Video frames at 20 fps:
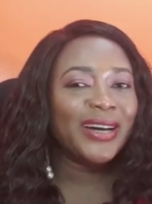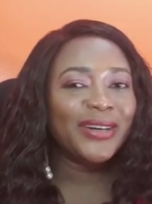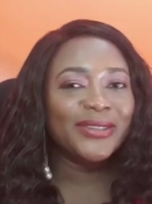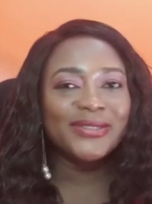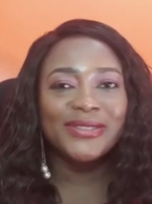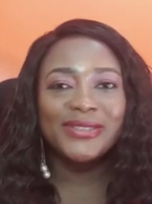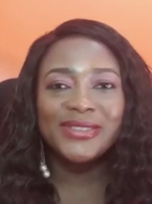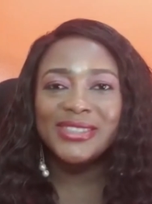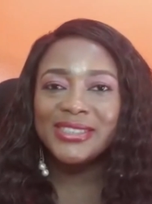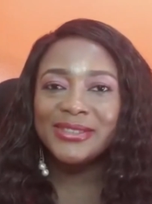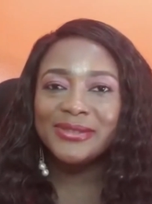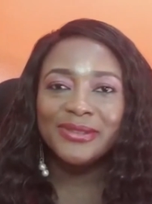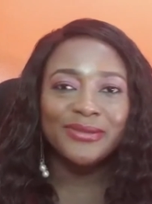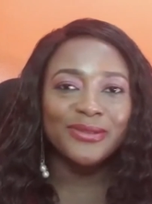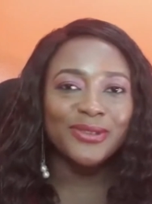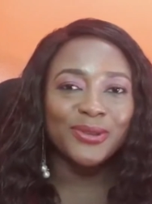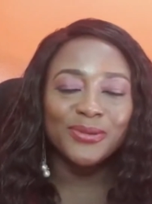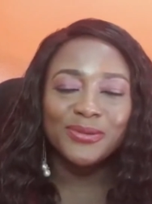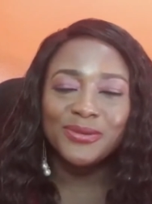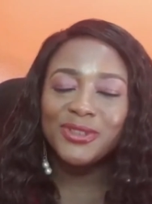out, you
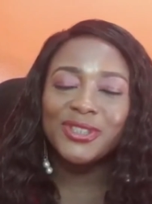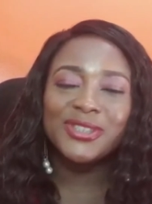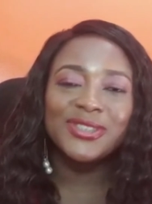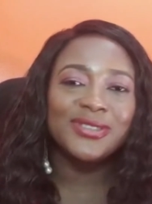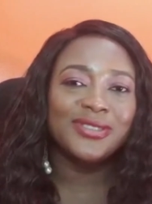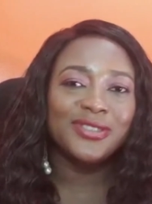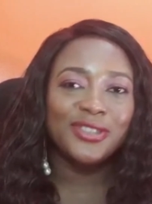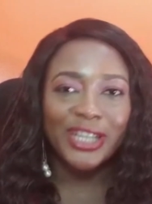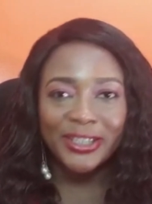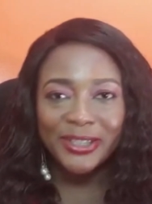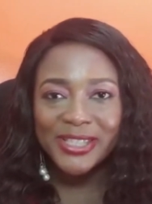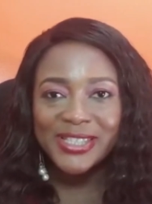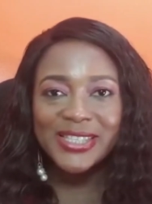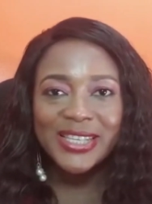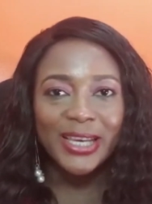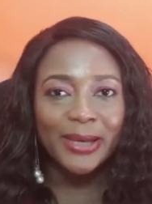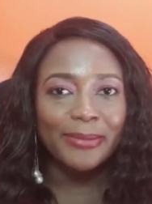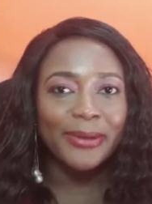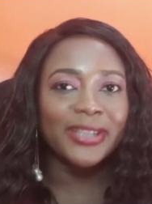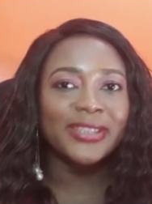know, just try to
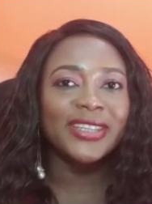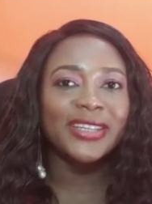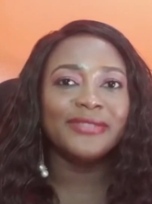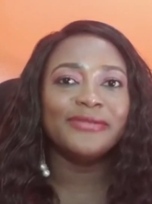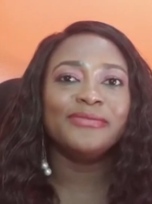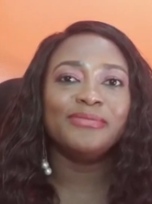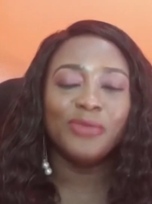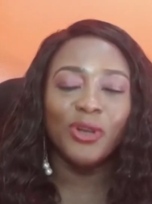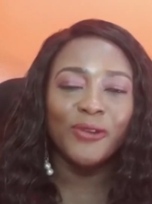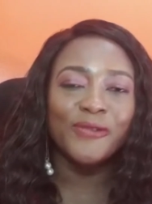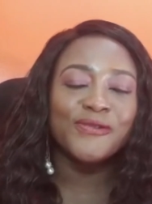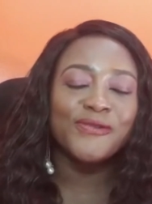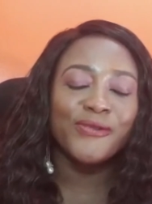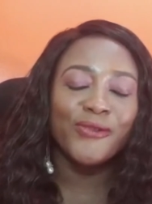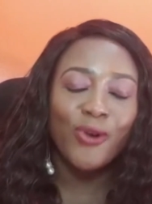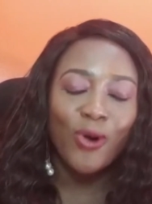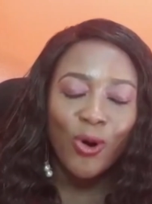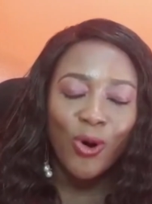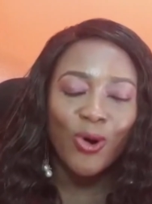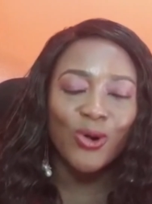escape, and then of
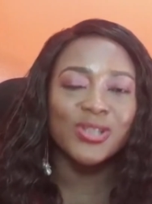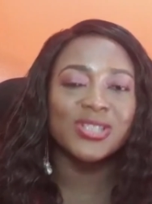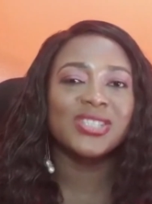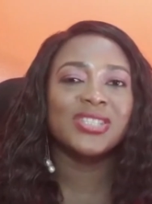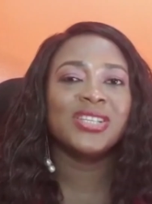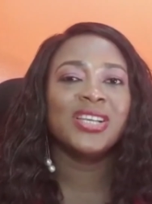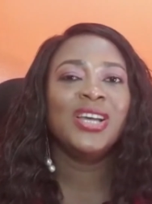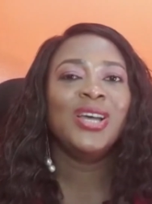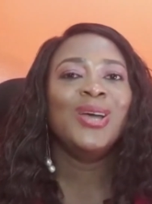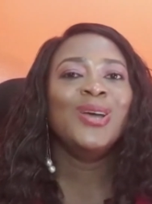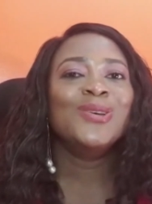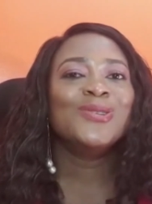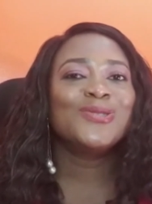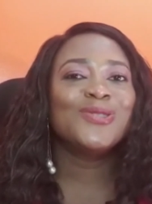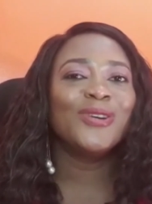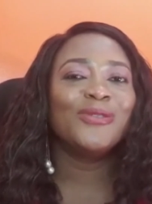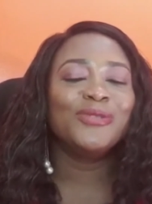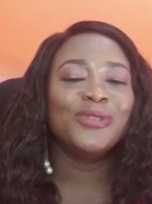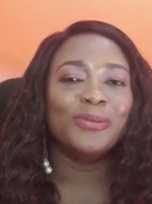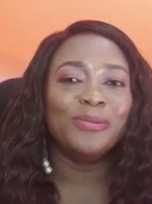course
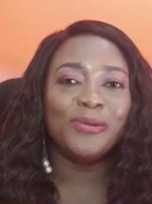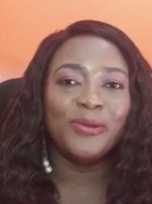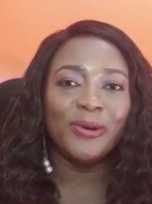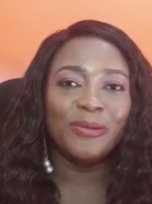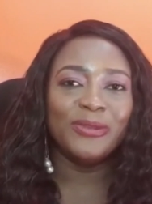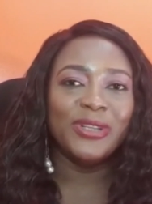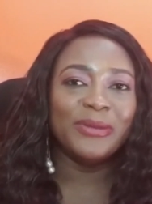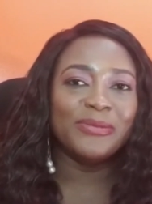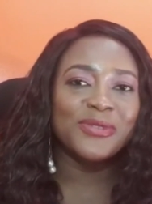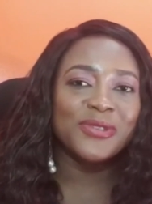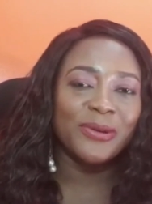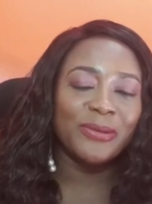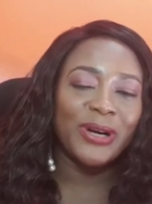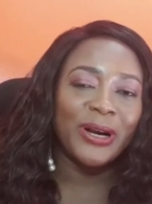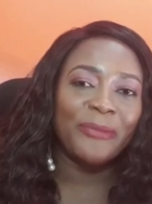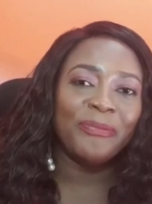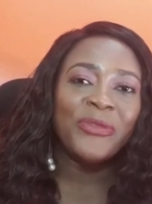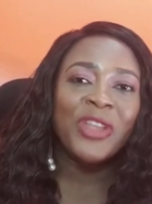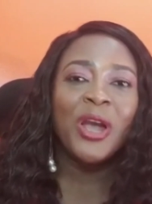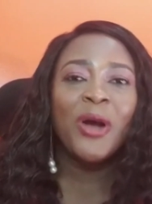solve the problem
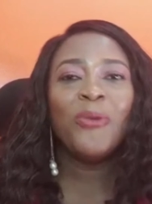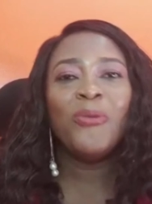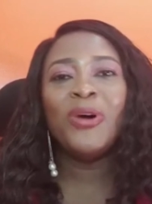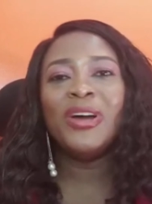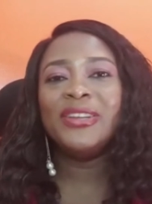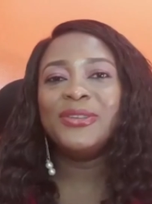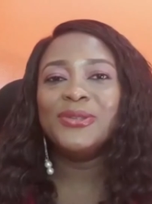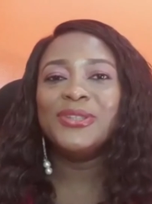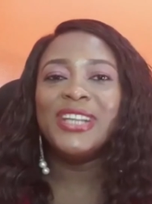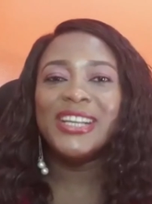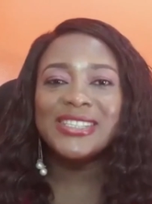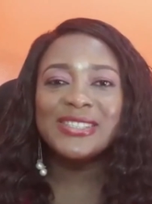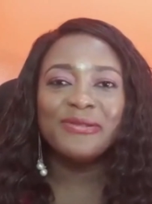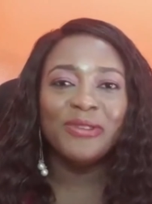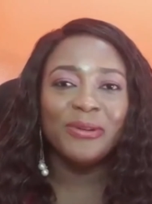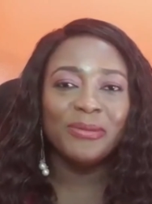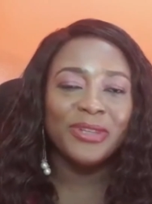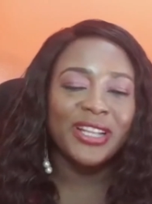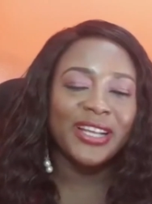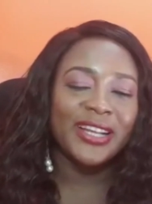somehow. One good lesson
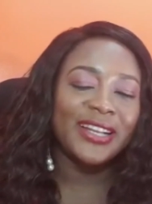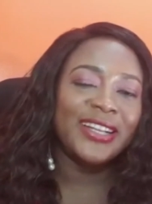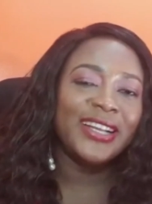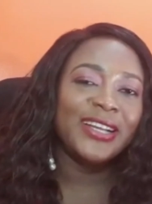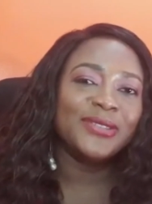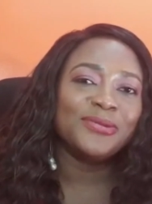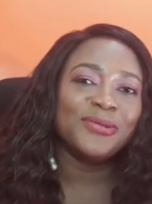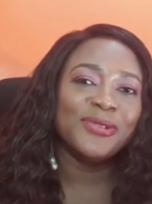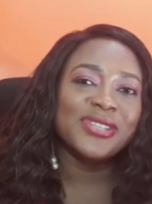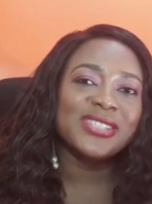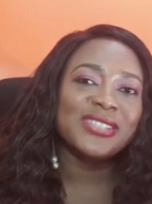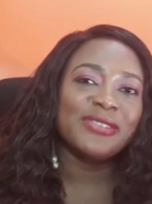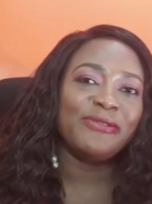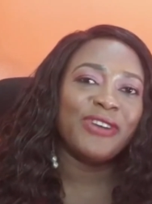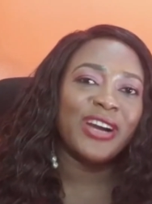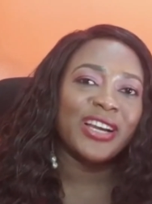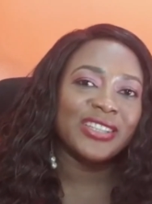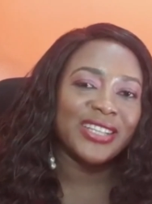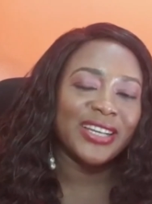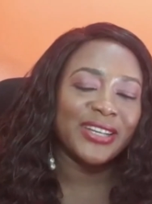for me that I learned was the
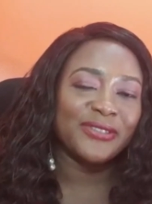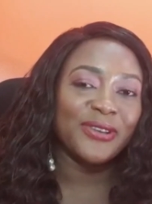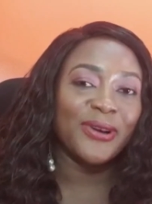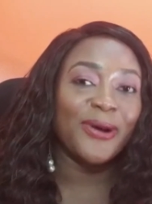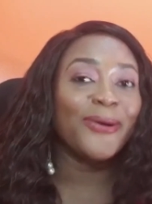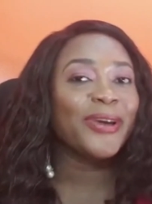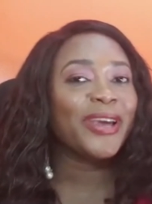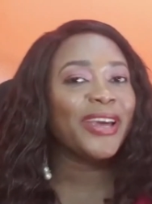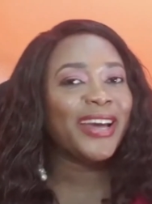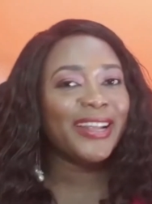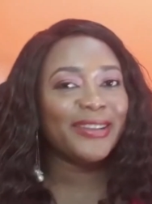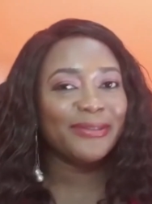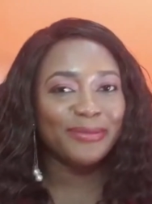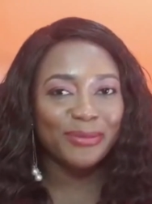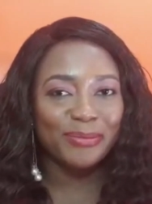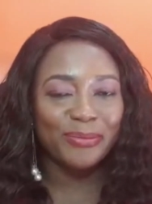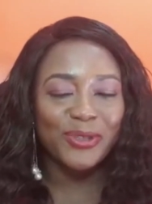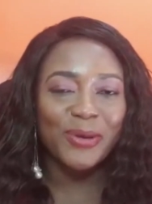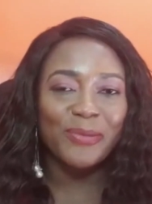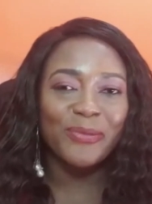fact that okay, at
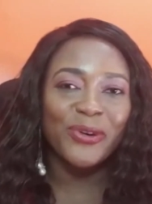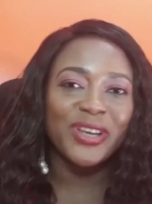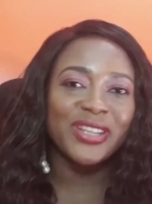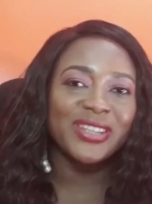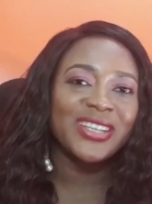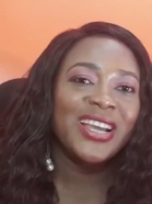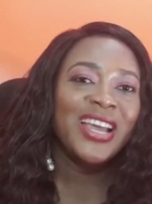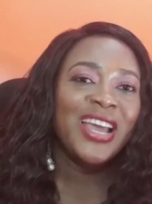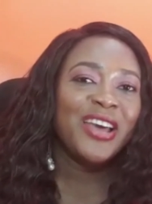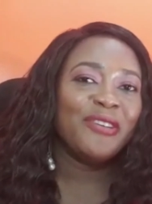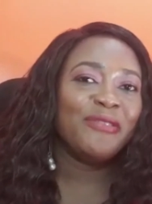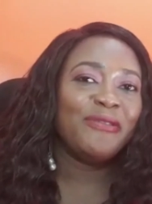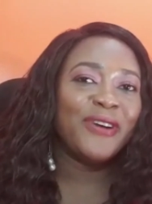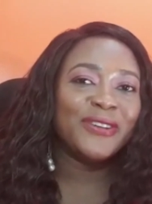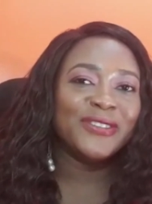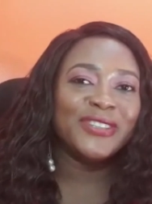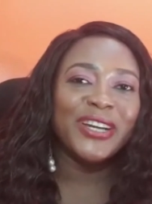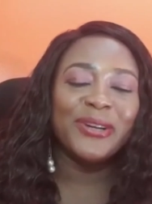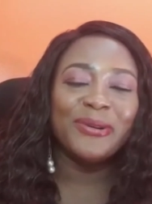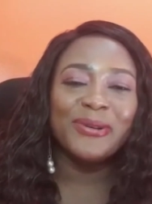some point I
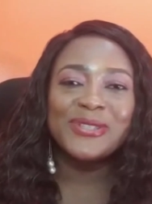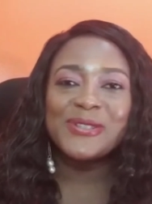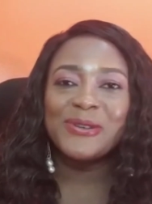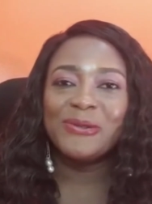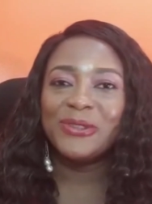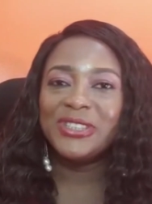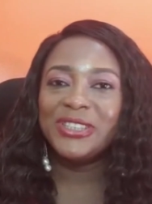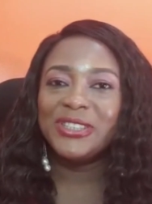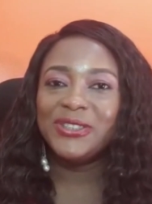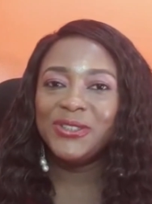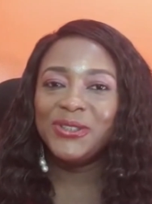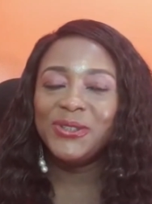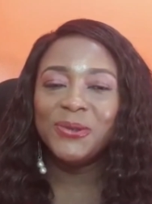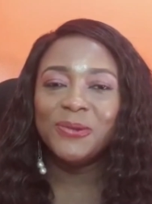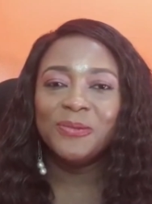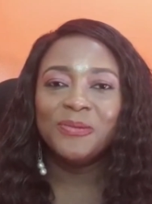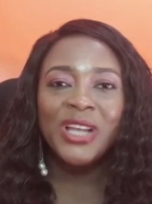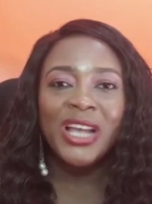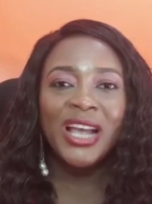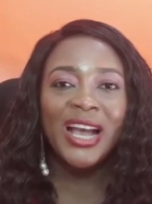found out he was someone he
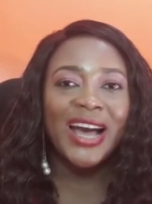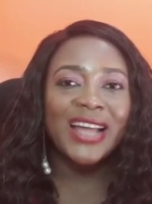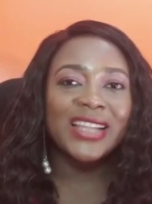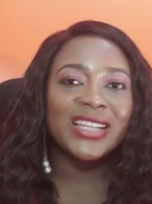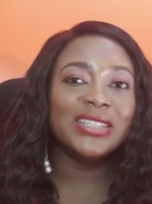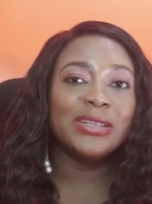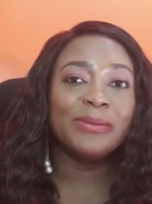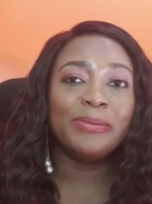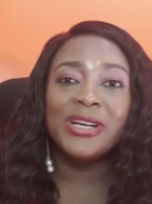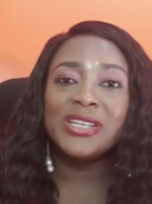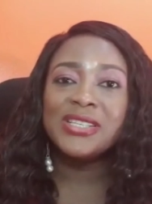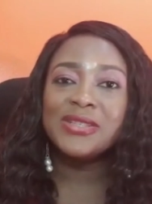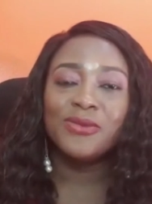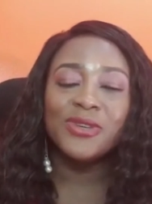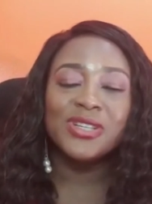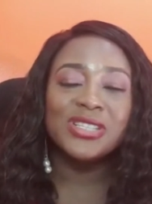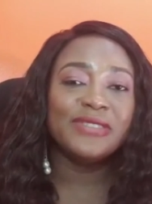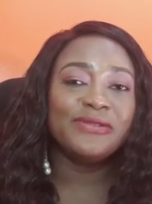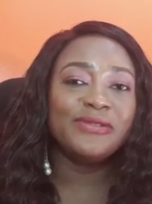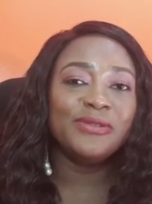knew, and then the person
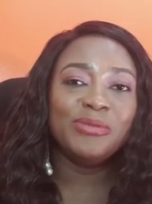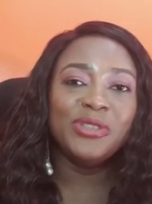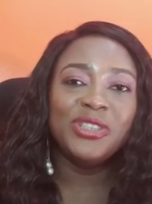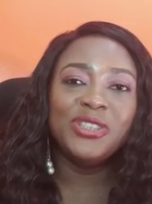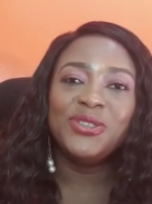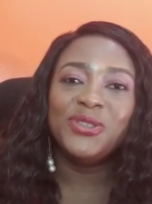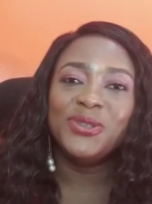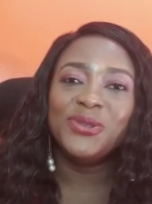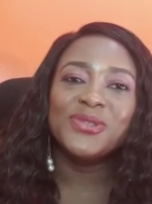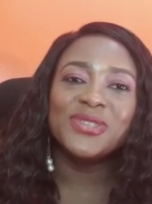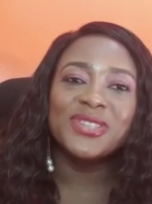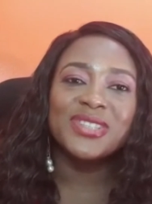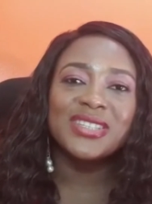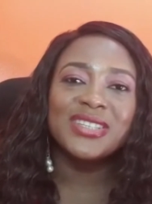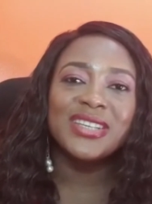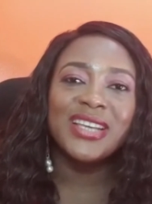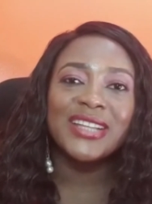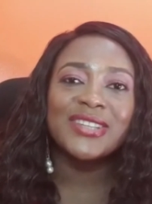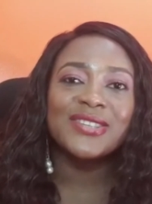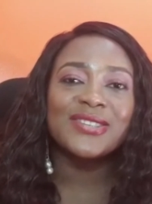was even being used.
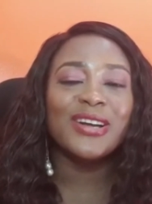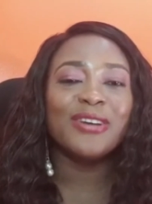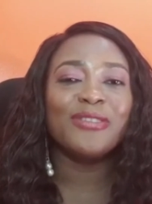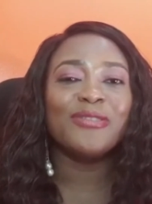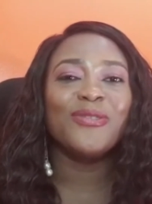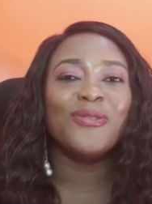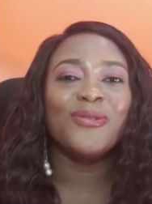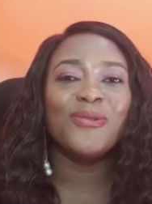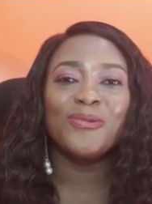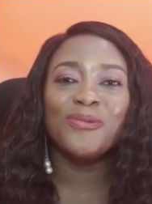He had to now